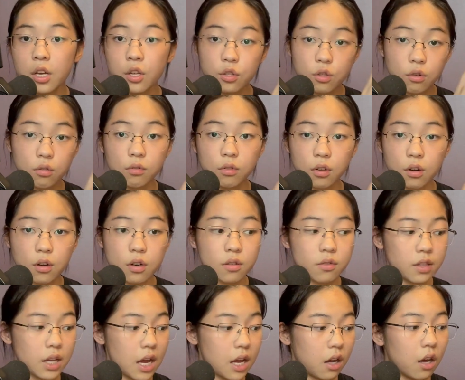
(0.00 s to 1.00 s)
you'll
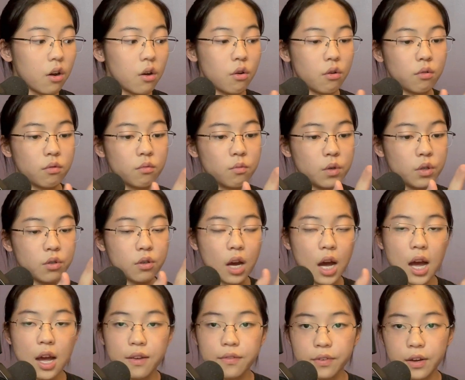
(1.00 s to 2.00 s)
learn that, oh, when you
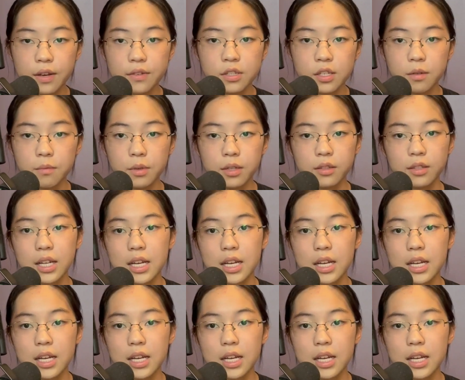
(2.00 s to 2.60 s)
high-five someone,